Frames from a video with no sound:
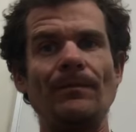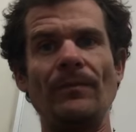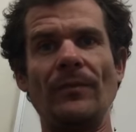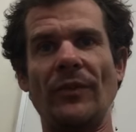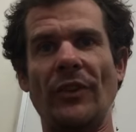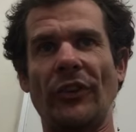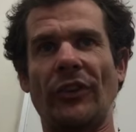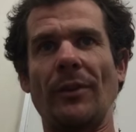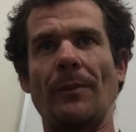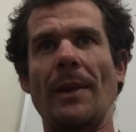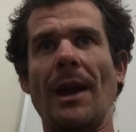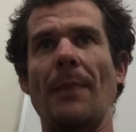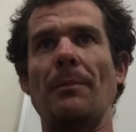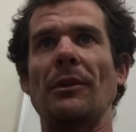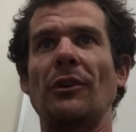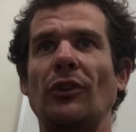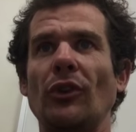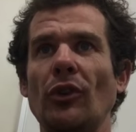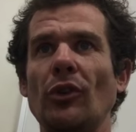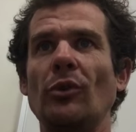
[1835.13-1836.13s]
Just about
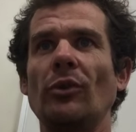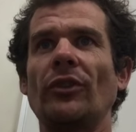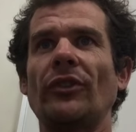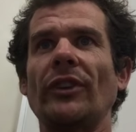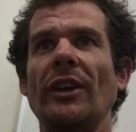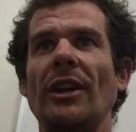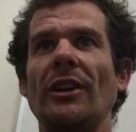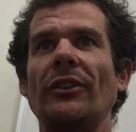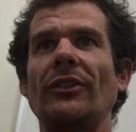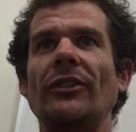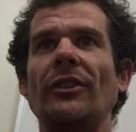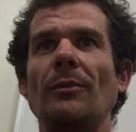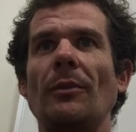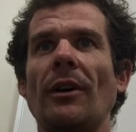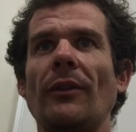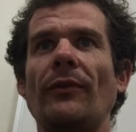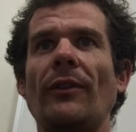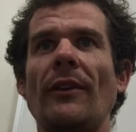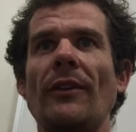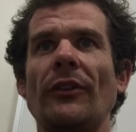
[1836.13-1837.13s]
McDougall says, you
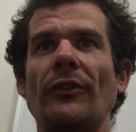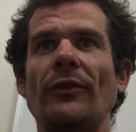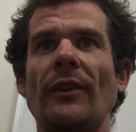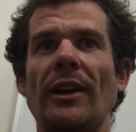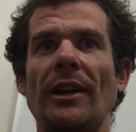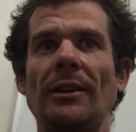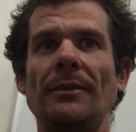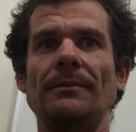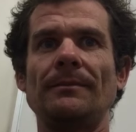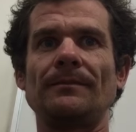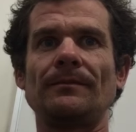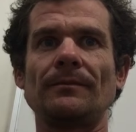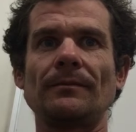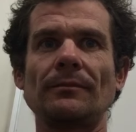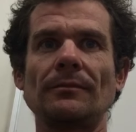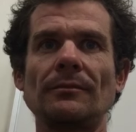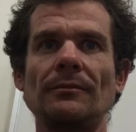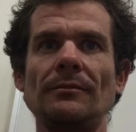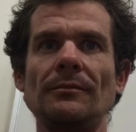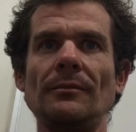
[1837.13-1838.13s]
might find this funny.
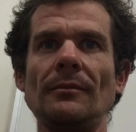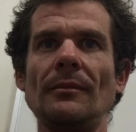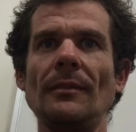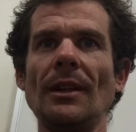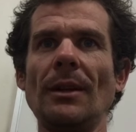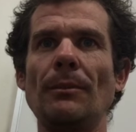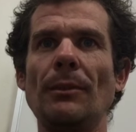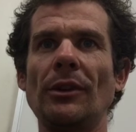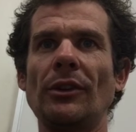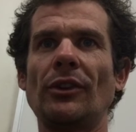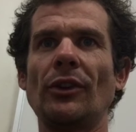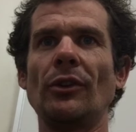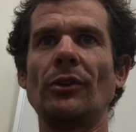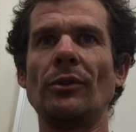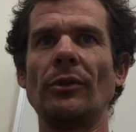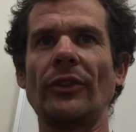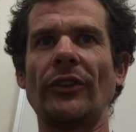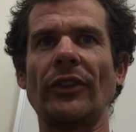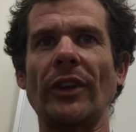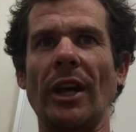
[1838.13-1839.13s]

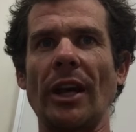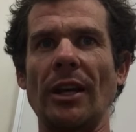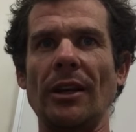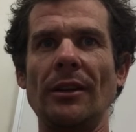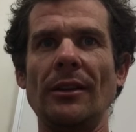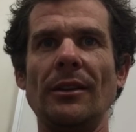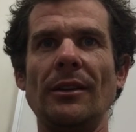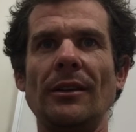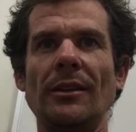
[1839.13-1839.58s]
McDougall said,